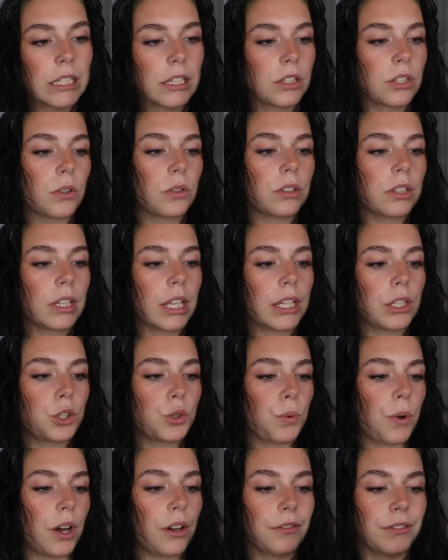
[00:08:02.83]
It's only like
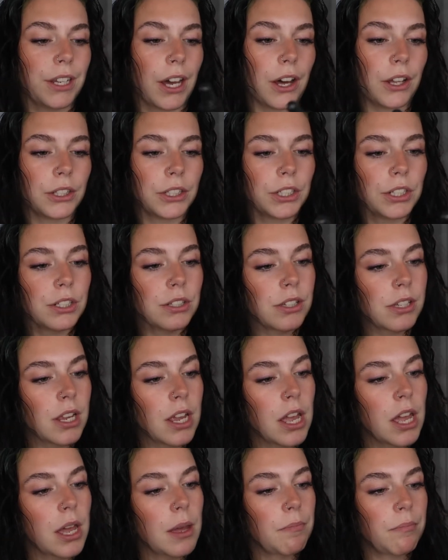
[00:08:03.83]
$12,
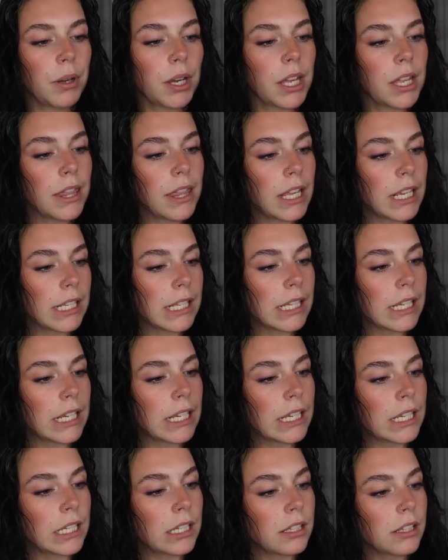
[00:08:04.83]
but this
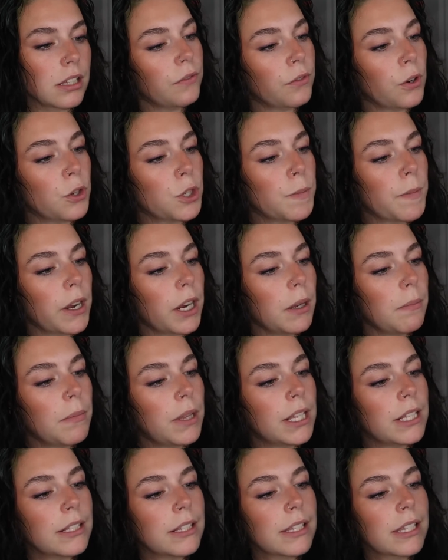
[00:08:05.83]
is rosemary
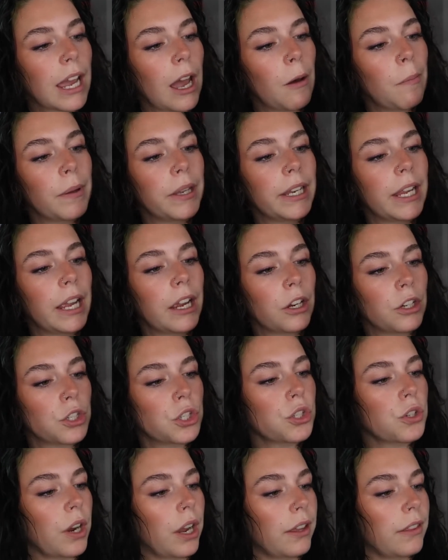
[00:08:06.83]
mint scalp and hair
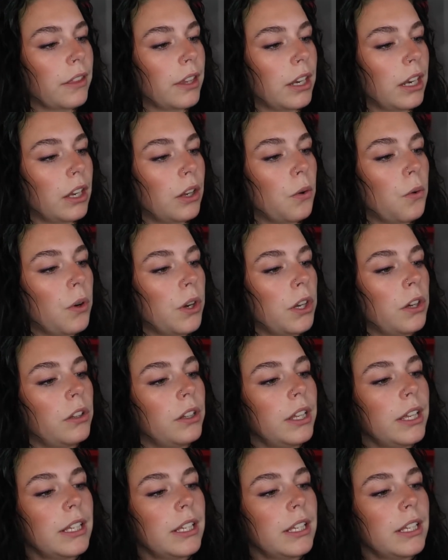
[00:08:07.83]
strengthening oil.